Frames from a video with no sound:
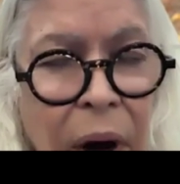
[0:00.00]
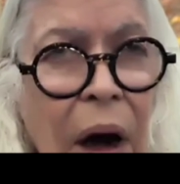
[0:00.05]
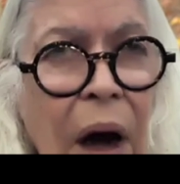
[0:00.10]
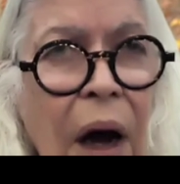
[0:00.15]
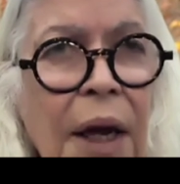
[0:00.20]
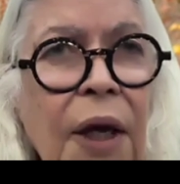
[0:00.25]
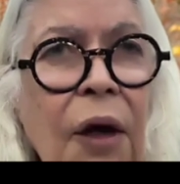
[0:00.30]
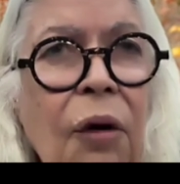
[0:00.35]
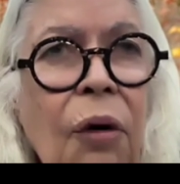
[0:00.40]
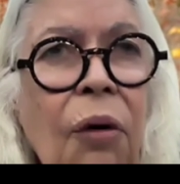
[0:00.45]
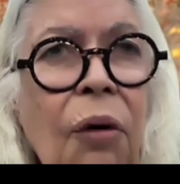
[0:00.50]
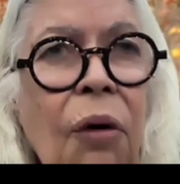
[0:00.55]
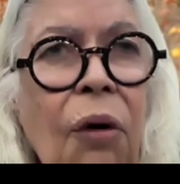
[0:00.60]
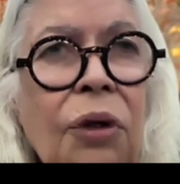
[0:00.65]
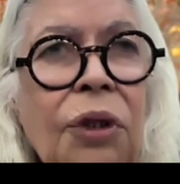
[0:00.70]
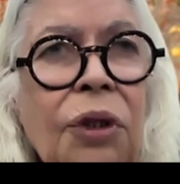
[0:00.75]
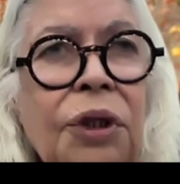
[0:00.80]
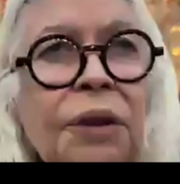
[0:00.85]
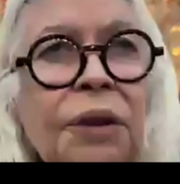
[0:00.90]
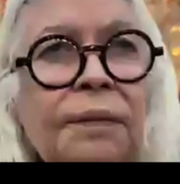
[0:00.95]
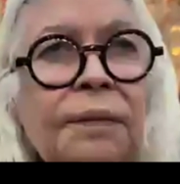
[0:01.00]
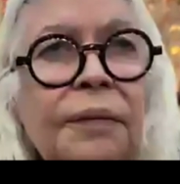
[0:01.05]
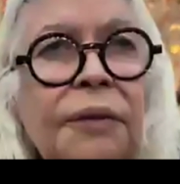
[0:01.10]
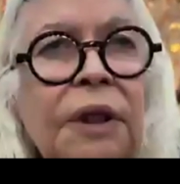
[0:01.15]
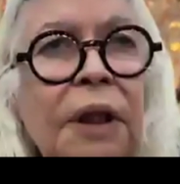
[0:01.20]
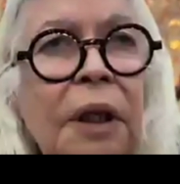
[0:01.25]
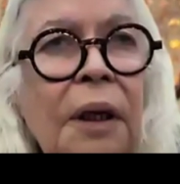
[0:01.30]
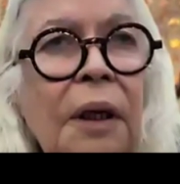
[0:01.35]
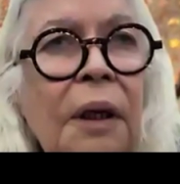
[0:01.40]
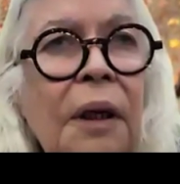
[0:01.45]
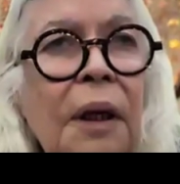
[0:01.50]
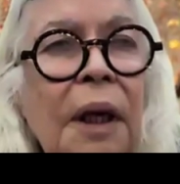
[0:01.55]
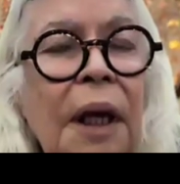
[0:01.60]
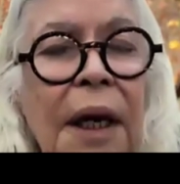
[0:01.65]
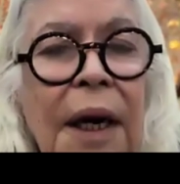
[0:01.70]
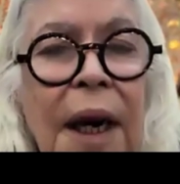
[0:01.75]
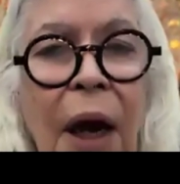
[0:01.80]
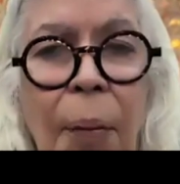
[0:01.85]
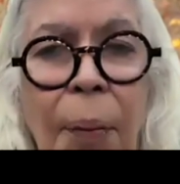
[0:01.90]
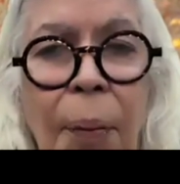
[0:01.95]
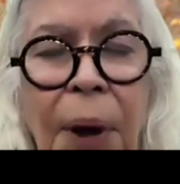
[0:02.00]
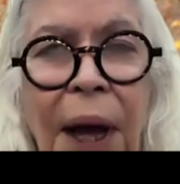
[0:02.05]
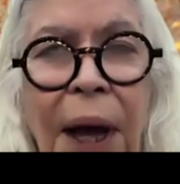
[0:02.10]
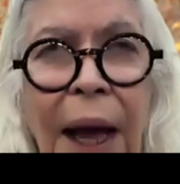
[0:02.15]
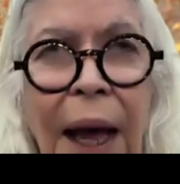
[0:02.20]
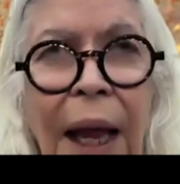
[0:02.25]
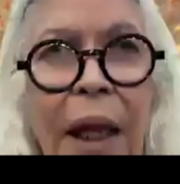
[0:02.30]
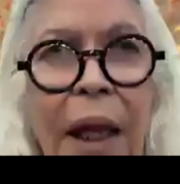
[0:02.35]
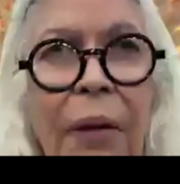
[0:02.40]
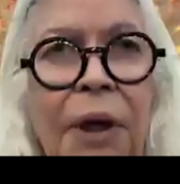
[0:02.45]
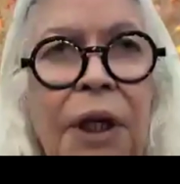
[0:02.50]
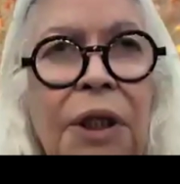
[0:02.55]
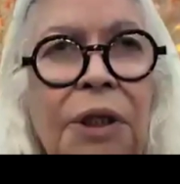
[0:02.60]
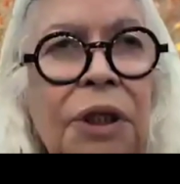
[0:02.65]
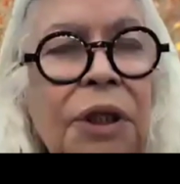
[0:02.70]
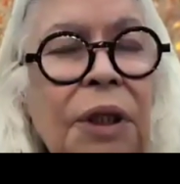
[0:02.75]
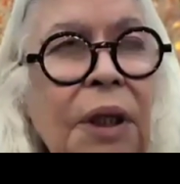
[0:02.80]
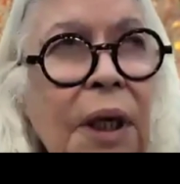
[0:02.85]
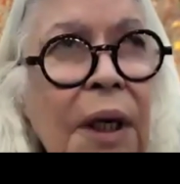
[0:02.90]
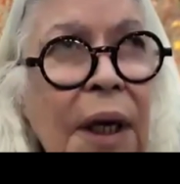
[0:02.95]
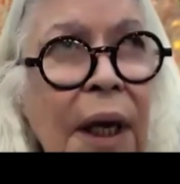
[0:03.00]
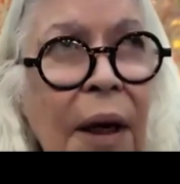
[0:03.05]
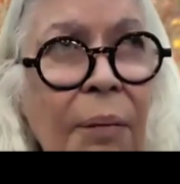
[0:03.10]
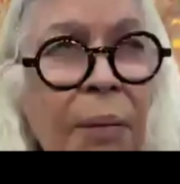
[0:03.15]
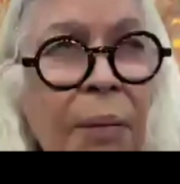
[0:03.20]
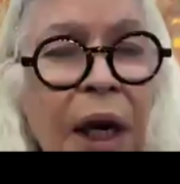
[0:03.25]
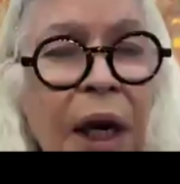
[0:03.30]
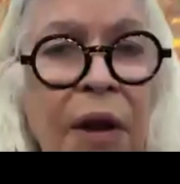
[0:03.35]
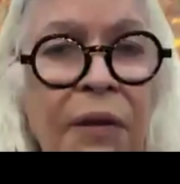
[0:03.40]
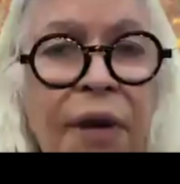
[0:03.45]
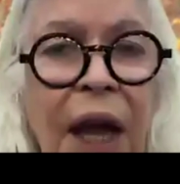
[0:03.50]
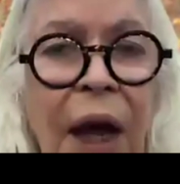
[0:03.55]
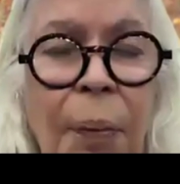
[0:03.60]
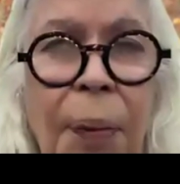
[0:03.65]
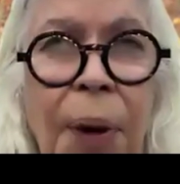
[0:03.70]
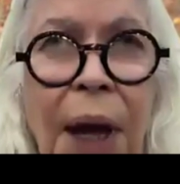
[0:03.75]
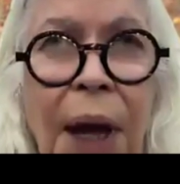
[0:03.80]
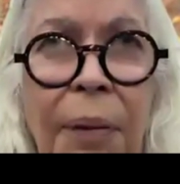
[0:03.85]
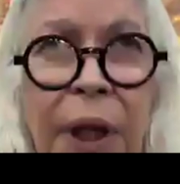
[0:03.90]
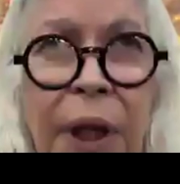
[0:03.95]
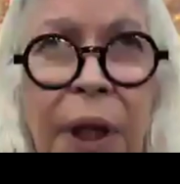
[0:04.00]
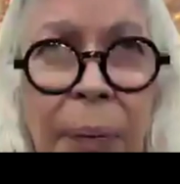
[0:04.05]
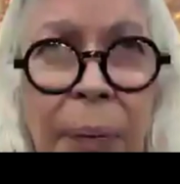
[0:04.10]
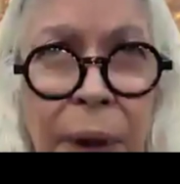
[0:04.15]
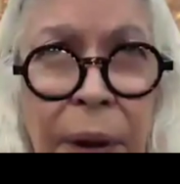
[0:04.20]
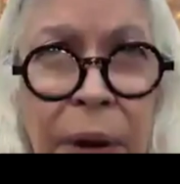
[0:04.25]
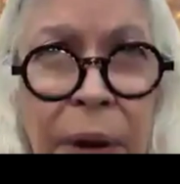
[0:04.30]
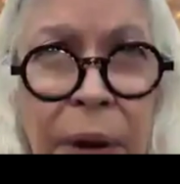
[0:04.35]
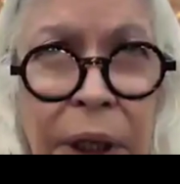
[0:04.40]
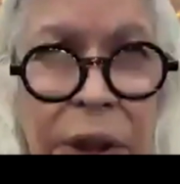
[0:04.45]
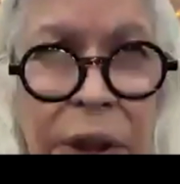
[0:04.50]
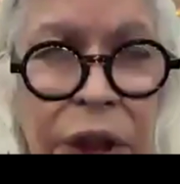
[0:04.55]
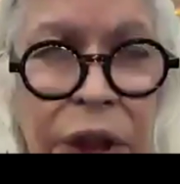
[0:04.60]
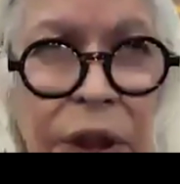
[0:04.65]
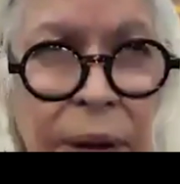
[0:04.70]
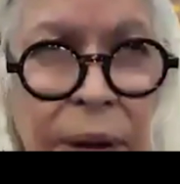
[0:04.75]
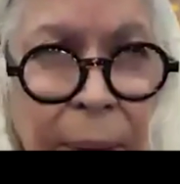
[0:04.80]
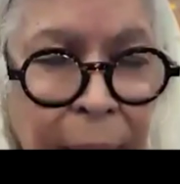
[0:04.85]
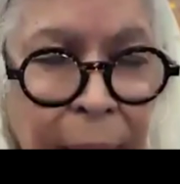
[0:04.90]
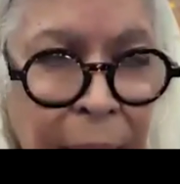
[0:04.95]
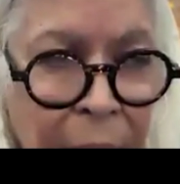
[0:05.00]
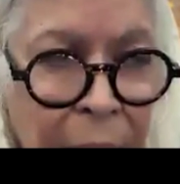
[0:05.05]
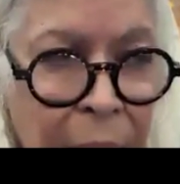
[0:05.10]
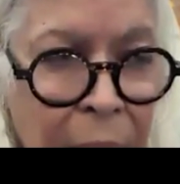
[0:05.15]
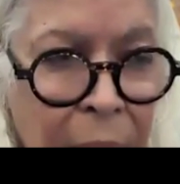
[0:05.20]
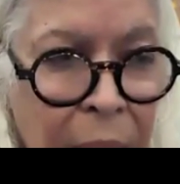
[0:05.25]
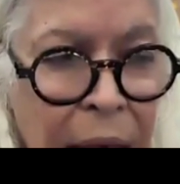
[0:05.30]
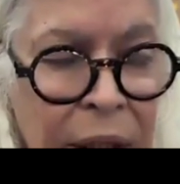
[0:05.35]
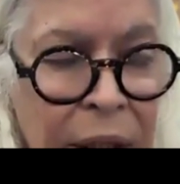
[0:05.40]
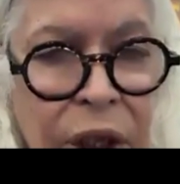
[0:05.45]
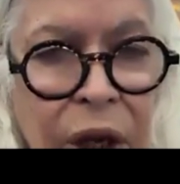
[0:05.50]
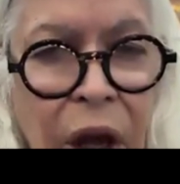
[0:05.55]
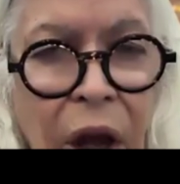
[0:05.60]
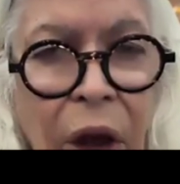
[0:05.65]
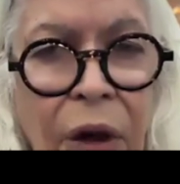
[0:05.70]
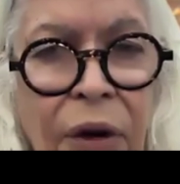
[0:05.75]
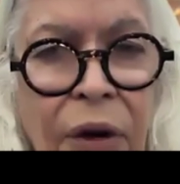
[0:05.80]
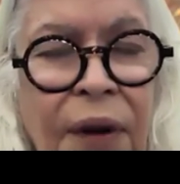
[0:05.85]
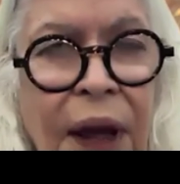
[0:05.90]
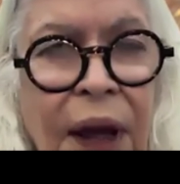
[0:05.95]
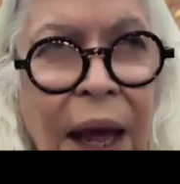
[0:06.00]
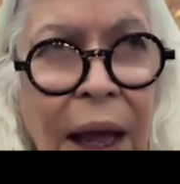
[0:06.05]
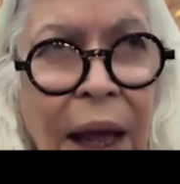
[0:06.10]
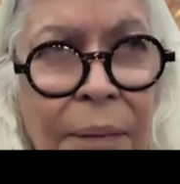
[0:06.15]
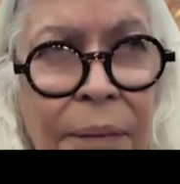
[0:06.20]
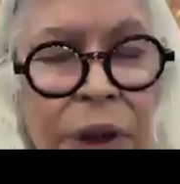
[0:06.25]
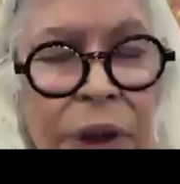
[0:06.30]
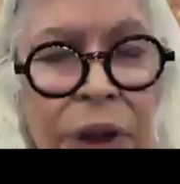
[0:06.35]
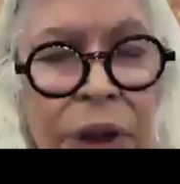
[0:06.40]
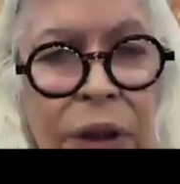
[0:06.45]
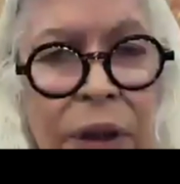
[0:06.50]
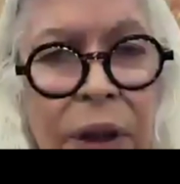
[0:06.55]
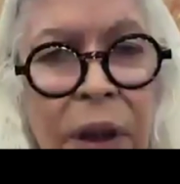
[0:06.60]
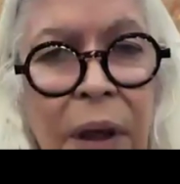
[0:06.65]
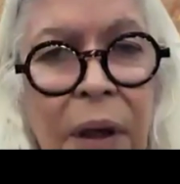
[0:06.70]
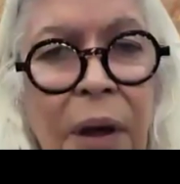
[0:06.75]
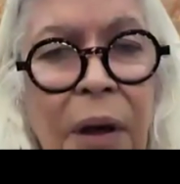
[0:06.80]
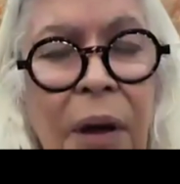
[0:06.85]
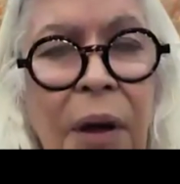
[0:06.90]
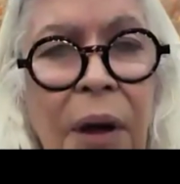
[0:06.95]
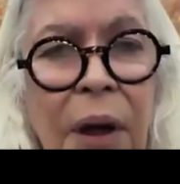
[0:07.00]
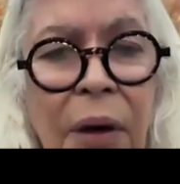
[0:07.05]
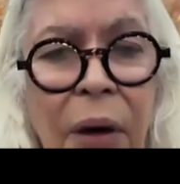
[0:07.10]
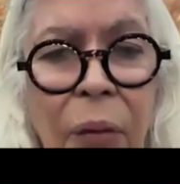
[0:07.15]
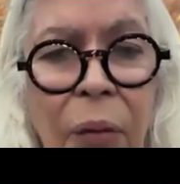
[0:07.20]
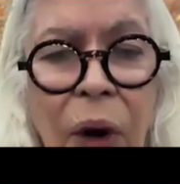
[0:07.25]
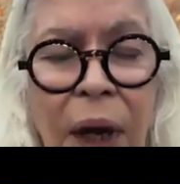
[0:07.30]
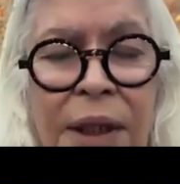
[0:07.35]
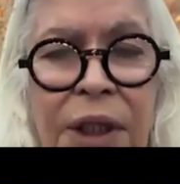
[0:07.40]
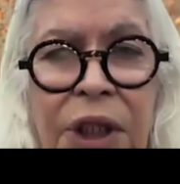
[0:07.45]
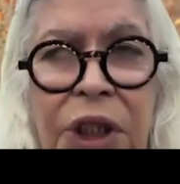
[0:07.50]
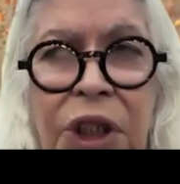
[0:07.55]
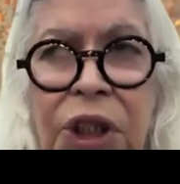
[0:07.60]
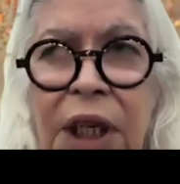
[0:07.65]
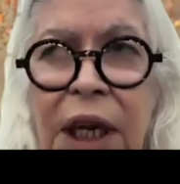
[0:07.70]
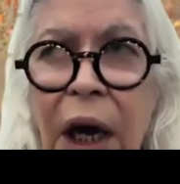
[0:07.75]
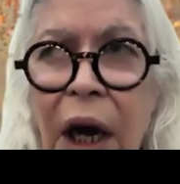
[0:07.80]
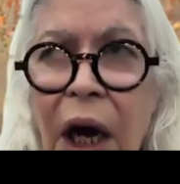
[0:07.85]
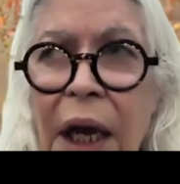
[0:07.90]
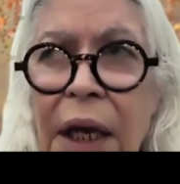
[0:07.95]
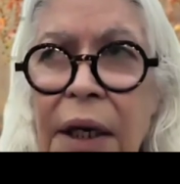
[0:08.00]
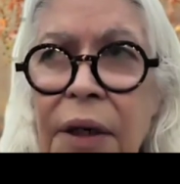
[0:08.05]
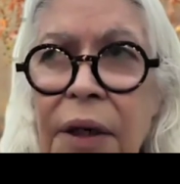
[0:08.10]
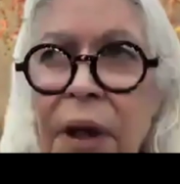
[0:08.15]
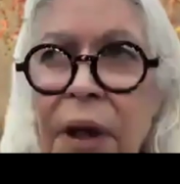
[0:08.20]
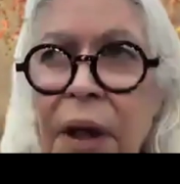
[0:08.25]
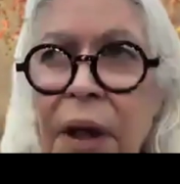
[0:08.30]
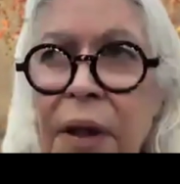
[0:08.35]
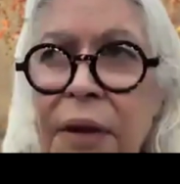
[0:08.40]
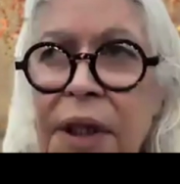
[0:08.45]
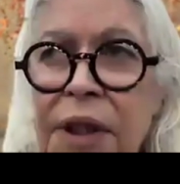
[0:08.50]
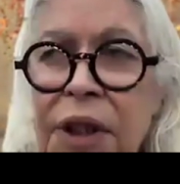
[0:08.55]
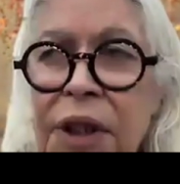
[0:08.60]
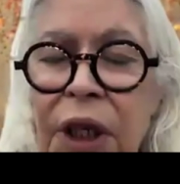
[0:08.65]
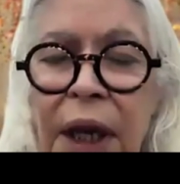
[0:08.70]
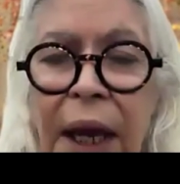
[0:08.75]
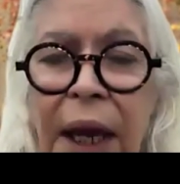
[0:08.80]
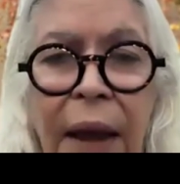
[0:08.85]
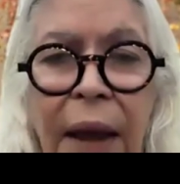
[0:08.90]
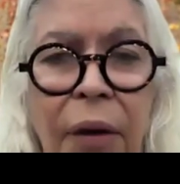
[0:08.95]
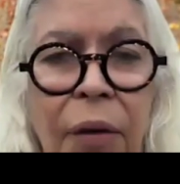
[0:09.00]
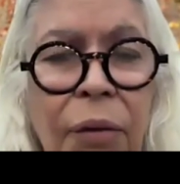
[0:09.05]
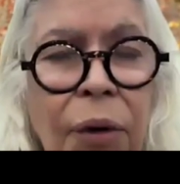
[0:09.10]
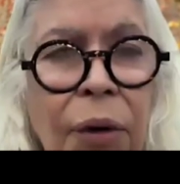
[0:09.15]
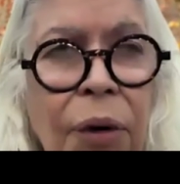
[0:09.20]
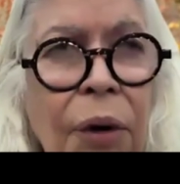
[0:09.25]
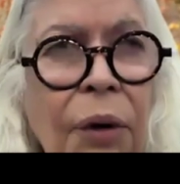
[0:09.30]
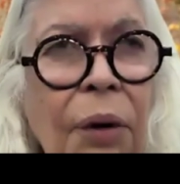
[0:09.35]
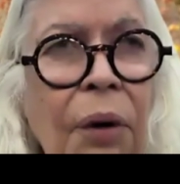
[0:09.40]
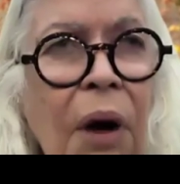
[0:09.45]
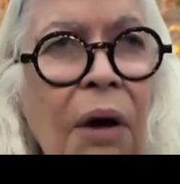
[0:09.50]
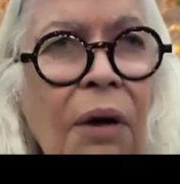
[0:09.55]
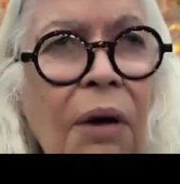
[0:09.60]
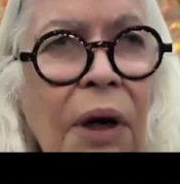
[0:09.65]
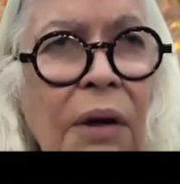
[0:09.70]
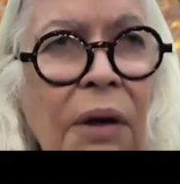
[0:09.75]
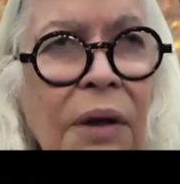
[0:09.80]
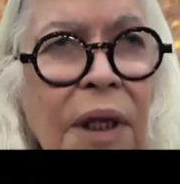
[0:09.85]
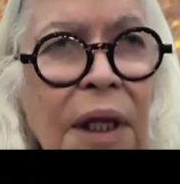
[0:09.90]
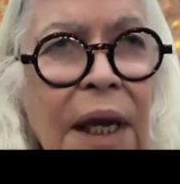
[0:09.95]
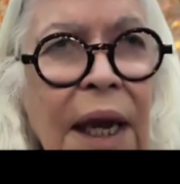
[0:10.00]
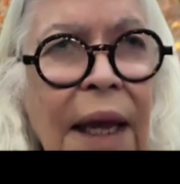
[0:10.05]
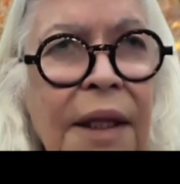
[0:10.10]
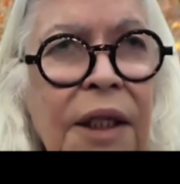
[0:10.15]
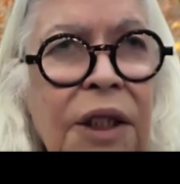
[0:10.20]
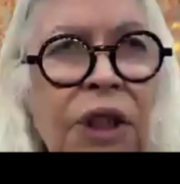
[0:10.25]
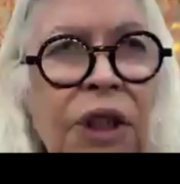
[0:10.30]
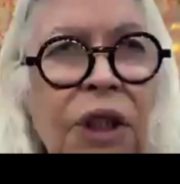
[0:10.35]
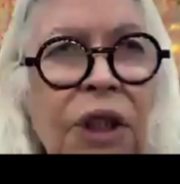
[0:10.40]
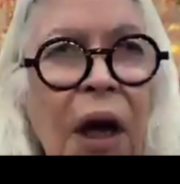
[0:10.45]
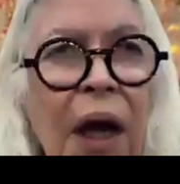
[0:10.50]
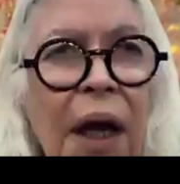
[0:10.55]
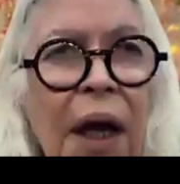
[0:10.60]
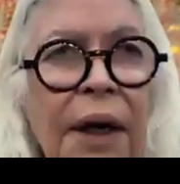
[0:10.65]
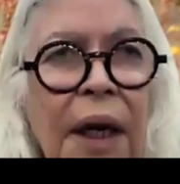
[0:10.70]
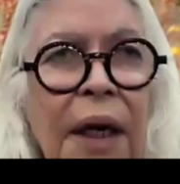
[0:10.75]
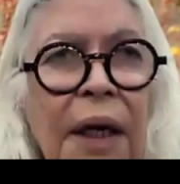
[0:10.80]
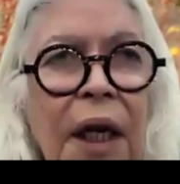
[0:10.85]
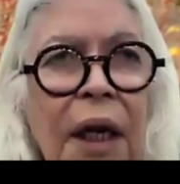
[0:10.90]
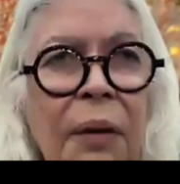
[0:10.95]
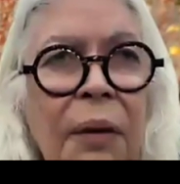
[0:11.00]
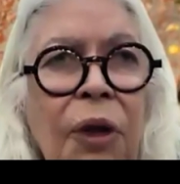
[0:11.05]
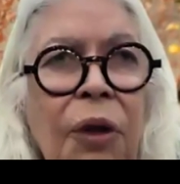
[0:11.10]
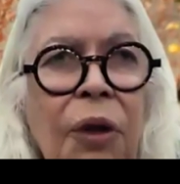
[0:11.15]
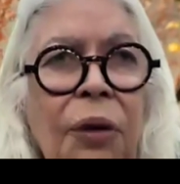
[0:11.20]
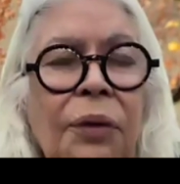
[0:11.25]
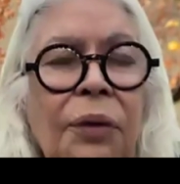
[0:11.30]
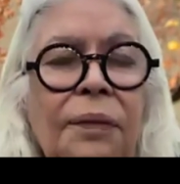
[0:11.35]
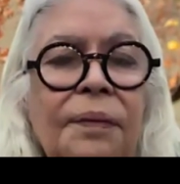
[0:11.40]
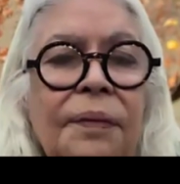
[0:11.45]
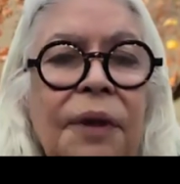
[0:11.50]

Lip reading: High Court, in our Parliament, and many of our public buildings is a coat of arms, and on one side there's a kangaroo, and on the other side an emu.